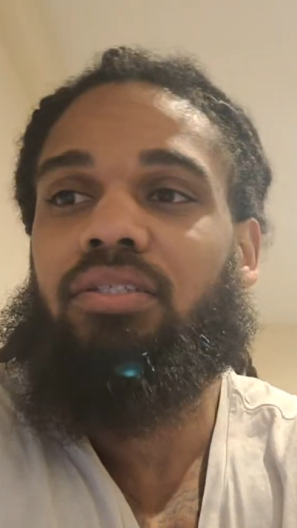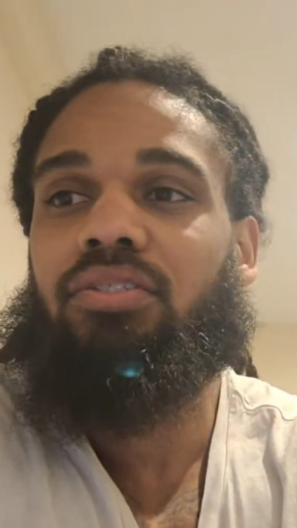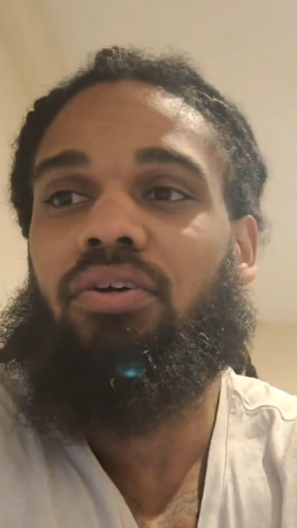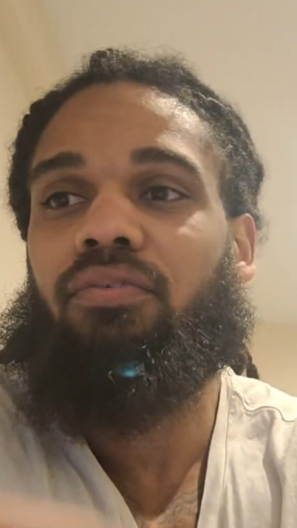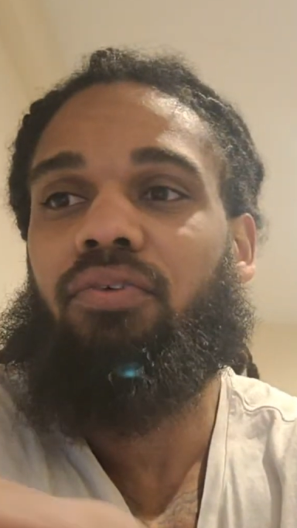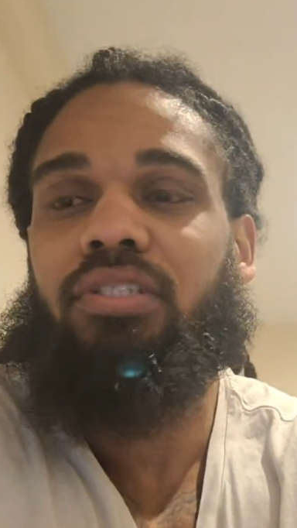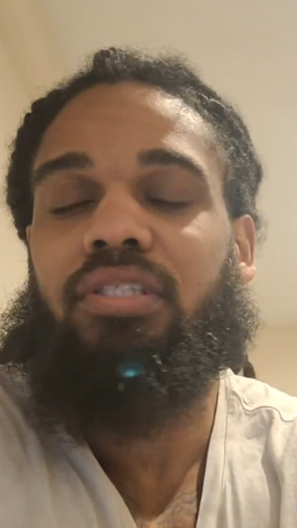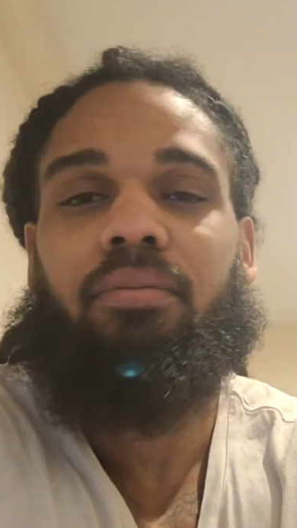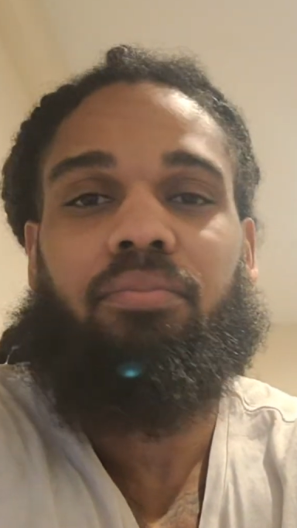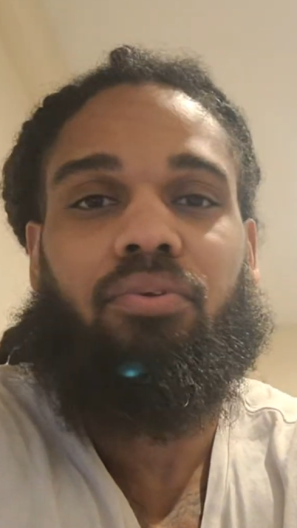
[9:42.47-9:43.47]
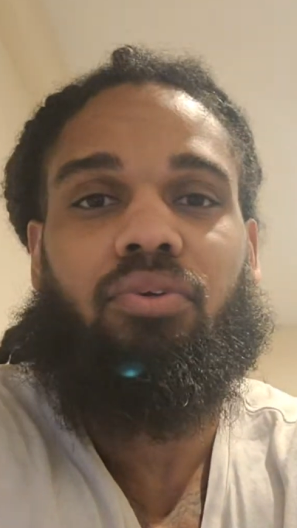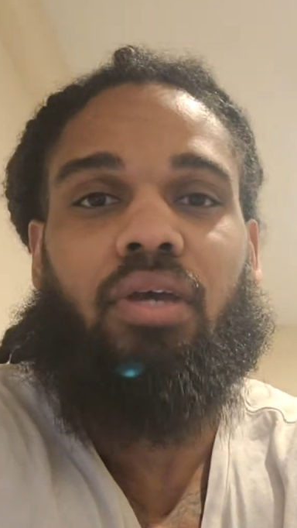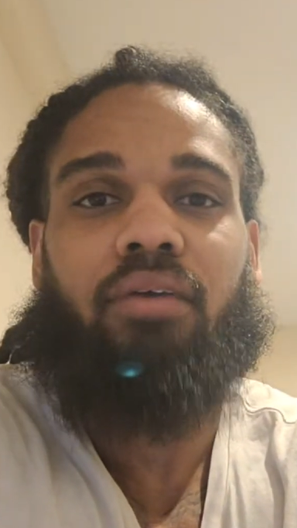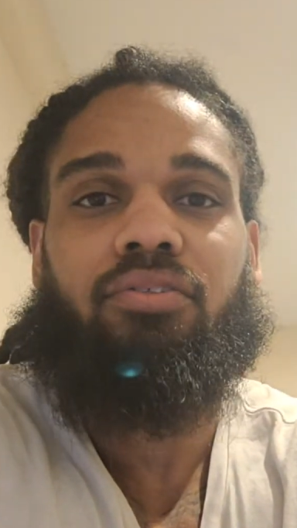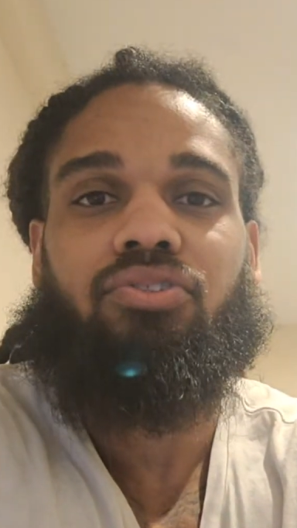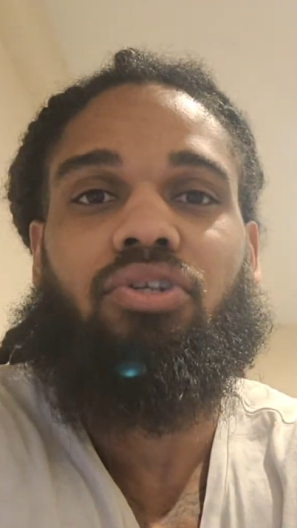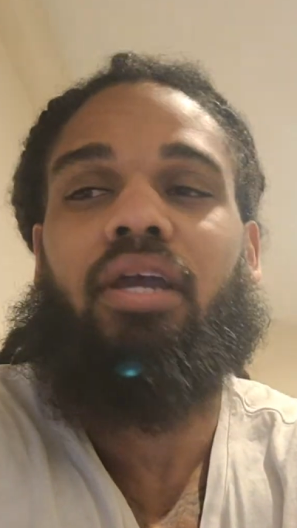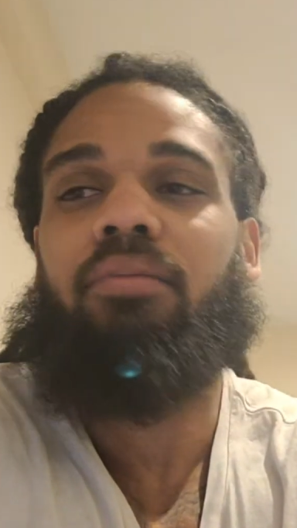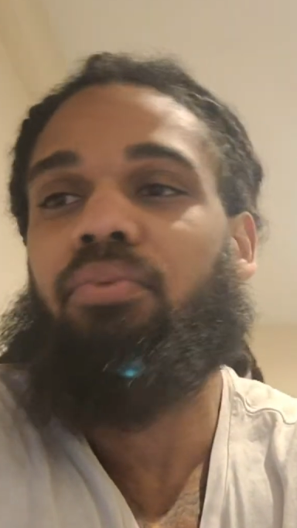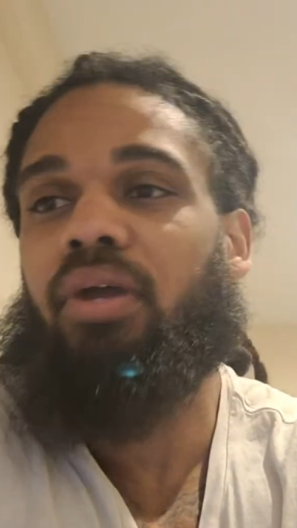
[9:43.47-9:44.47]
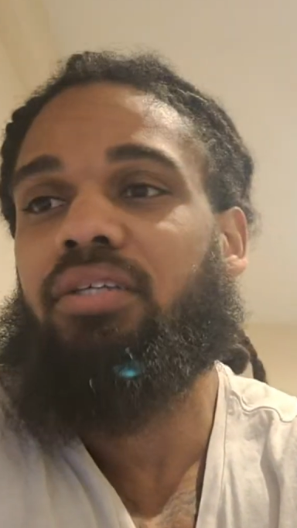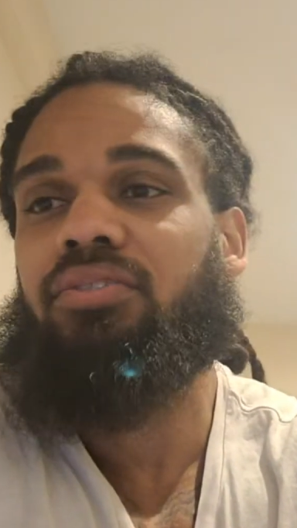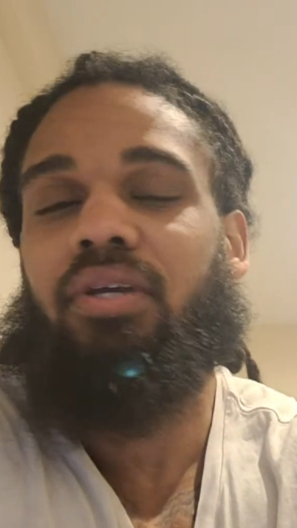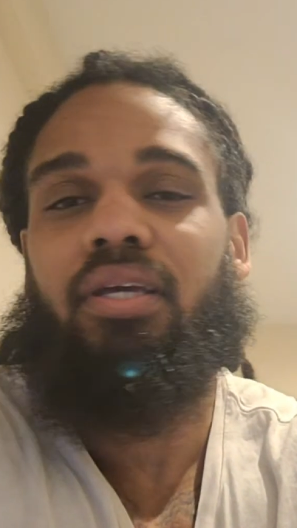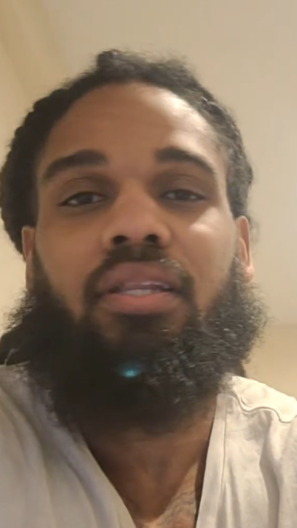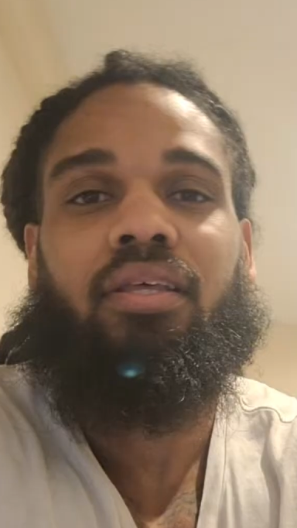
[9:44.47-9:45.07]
So for example, you have strike price, right?